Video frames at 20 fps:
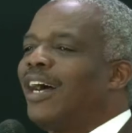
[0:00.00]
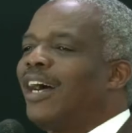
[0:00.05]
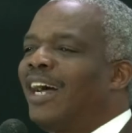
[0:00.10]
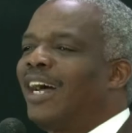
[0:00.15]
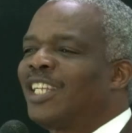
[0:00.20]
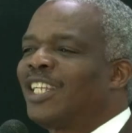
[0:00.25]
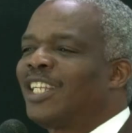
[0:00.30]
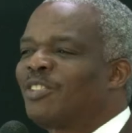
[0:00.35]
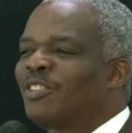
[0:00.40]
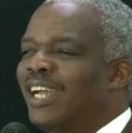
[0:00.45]

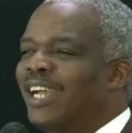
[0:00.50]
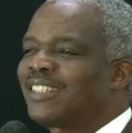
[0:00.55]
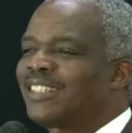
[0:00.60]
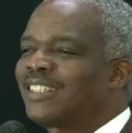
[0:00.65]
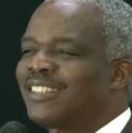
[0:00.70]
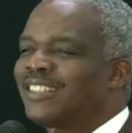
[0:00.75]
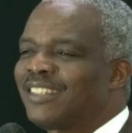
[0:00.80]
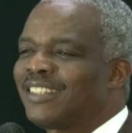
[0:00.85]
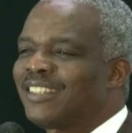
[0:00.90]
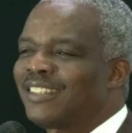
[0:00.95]
As far
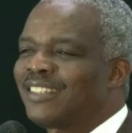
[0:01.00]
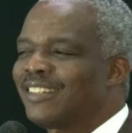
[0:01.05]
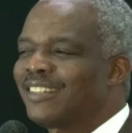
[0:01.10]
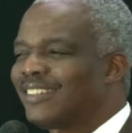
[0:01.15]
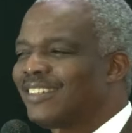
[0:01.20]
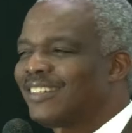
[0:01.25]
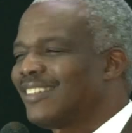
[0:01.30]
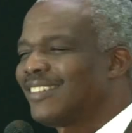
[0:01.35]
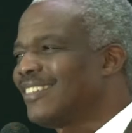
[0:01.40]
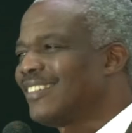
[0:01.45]

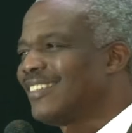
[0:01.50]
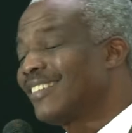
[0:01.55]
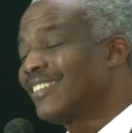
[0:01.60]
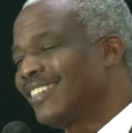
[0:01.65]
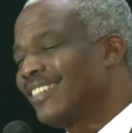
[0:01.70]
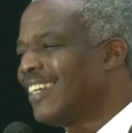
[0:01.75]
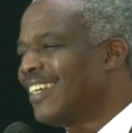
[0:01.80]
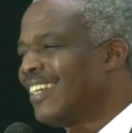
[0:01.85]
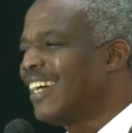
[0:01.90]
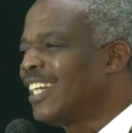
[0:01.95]

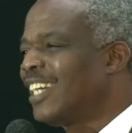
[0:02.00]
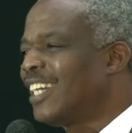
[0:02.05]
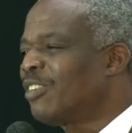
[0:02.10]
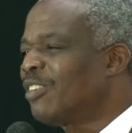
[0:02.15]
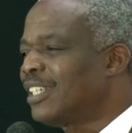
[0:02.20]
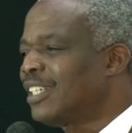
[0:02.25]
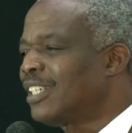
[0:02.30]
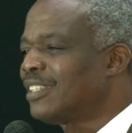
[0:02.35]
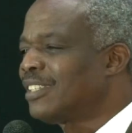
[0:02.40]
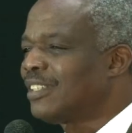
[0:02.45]

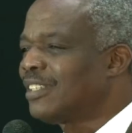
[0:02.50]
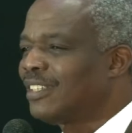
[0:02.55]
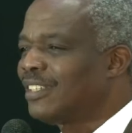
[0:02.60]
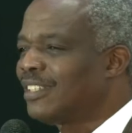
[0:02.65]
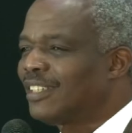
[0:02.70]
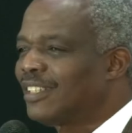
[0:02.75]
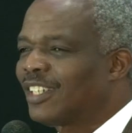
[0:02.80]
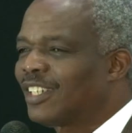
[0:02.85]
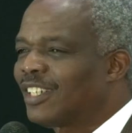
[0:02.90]
as the